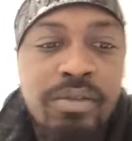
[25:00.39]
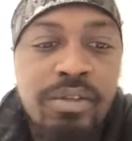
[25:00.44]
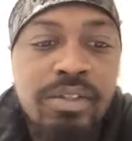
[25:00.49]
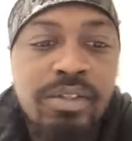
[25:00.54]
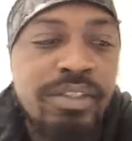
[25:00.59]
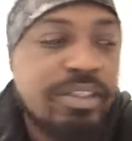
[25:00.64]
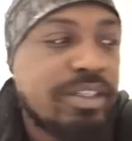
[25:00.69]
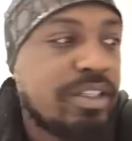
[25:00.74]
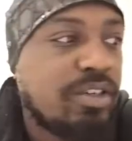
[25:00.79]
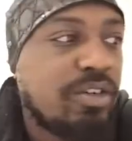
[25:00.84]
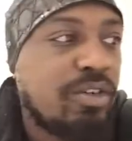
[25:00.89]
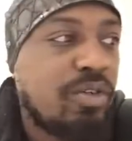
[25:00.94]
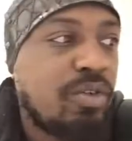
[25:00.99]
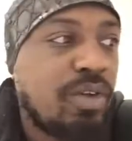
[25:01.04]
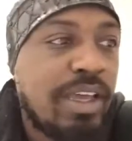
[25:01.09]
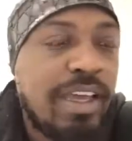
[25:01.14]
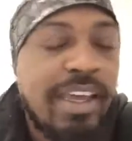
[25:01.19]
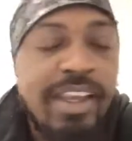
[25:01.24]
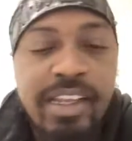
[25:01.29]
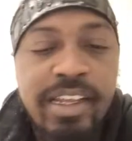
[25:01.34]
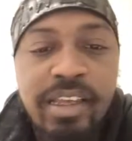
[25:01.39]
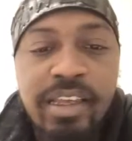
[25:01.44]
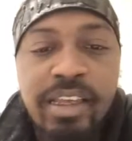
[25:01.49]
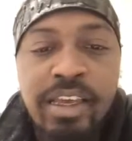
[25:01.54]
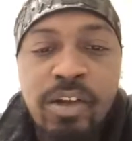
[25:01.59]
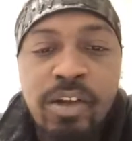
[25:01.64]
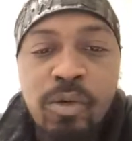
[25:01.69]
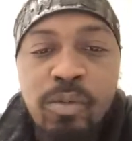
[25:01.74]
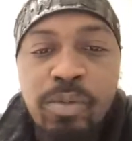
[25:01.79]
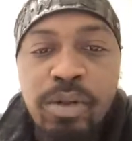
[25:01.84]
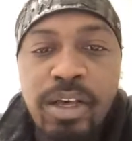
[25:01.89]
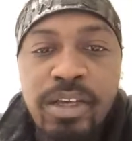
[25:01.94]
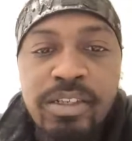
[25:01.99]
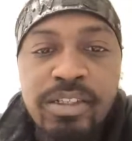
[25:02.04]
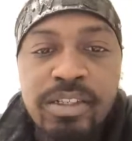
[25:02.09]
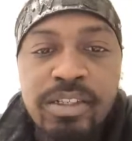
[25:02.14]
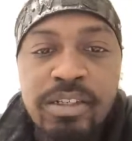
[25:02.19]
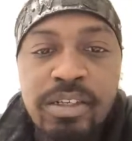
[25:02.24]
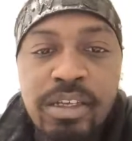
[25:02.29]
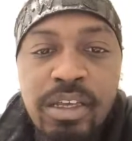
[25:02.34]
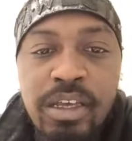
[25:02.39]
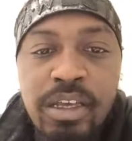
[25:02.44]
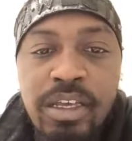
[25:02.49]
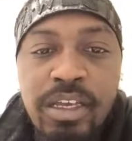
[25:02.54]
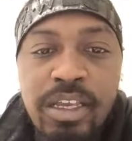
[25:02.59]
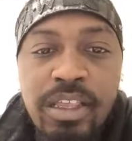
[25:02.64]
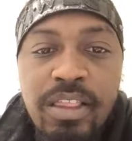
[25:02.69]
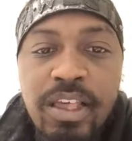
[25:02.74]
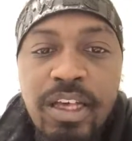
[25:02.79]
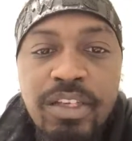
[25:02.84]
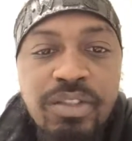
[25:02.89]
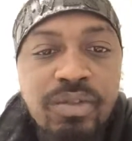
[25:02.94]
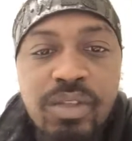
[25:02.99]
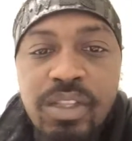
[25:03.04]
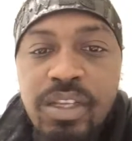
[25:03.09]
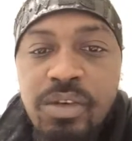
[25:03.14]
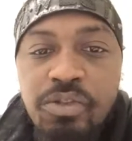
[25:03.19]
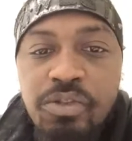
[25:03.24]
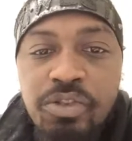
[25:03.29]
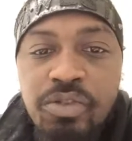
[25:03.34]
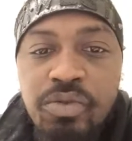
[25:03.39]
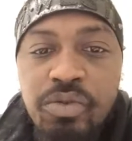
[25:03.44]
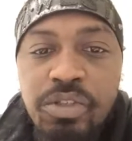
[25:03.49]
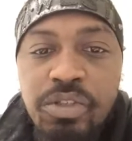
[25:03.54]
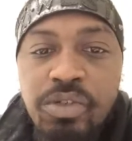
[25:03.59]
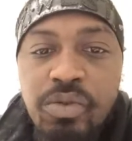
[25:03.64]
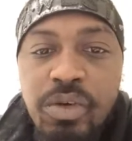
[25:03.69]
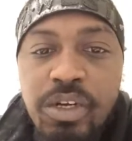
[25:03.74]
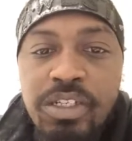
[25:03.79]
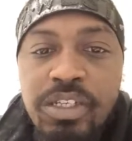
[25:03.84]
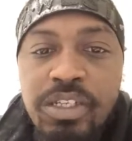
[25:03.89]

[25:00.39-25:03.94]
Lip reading: Listen, go to any ghetto plaza, and that's what they were doing to our